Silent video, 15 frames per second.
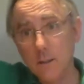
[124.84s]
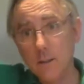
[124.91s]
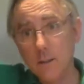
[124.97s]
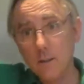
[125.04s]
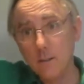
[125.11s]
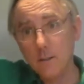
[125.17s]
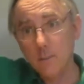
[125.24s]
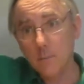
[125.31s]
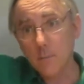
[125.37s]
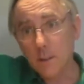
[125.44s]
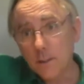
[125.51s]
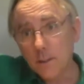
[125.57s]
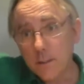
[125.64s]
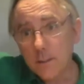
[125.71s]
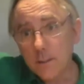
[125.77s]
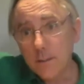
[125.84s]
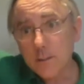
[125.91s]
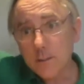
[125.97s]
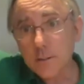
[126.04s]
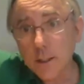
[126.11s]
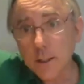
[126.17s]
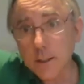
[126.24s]
my hair is
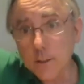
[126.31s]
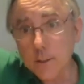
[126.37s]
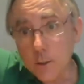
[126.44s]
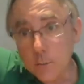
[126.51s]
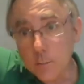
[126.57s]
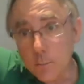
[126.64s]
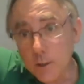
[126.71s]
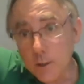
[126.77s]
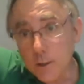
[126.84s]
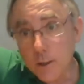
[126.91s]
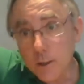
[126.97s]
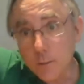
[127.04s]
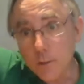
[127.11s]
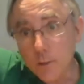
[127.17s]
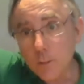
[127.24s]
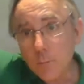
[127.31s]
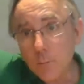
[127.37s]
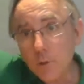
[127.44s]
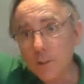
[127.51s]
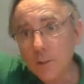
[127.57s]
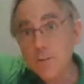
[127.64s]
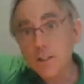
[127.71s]
standing up a little bit, but
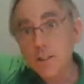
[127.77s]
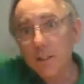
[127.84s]
if I